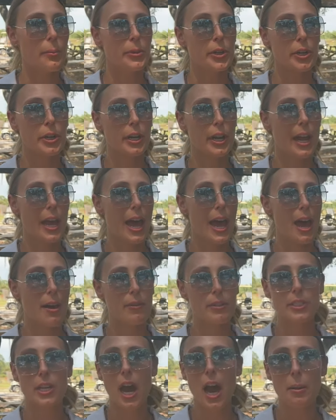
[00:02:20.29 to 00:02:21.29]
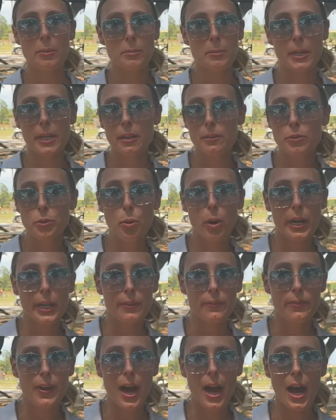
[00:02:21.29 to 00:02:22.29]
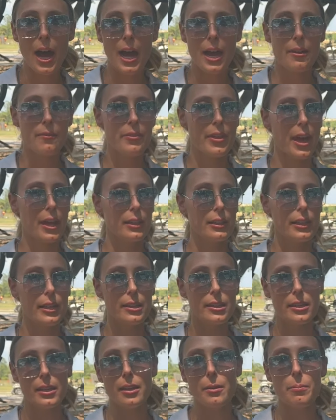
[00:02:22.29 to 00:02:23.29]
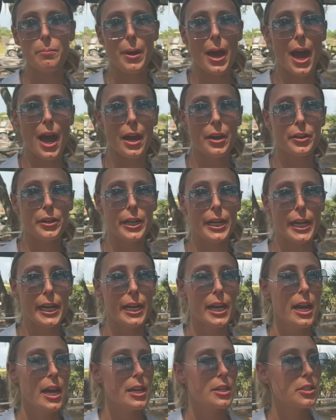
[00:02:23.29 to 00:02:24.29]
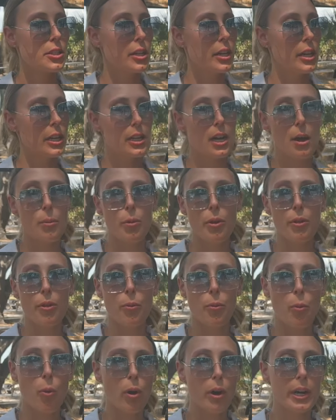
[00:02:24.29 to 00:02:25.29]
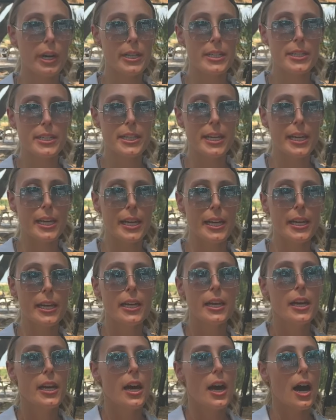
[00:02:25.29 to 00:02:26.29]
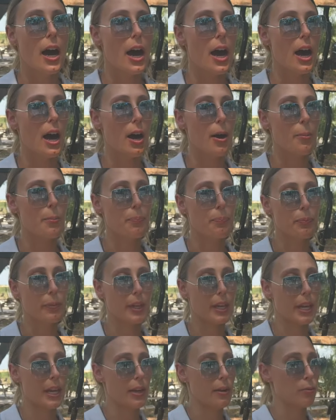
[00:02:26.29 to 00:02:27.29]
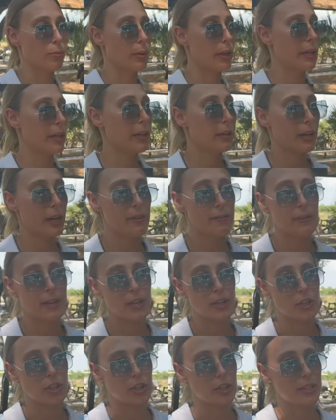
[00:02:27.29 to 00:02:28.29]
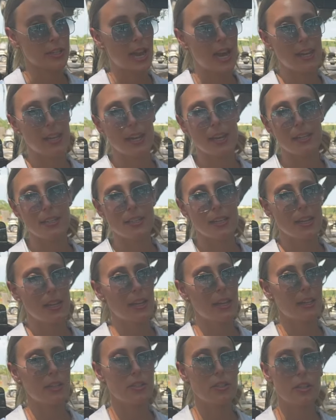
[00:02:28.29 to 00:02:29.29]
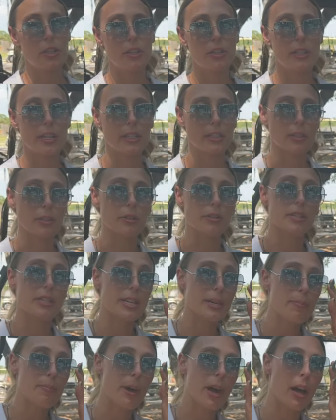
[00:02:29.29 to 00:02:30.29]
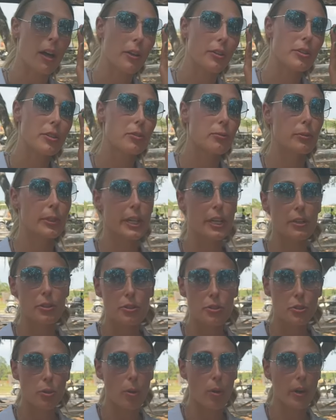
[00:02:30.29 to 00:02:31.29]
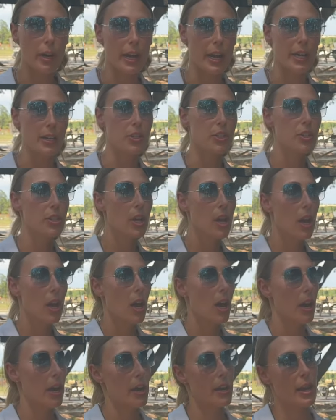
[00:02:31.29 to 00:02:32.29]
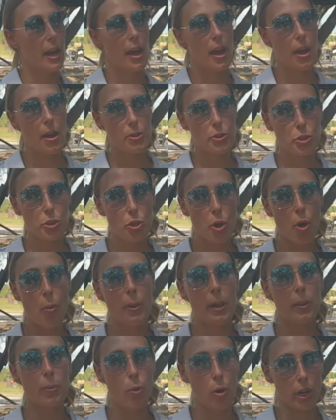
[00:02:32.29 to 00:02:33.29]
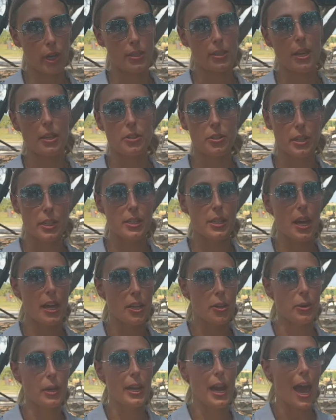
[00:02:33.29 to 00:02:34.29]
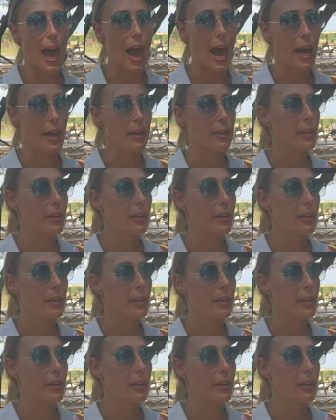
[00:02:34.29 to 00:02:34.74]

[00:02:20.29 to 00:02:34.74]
You're gonna have a top speed of 25, that lithium battery. It's gonna come with a warranty. And really great features: headlights, taillights, turn signals, seat belts, rear storage, and so many more accessories that you can add.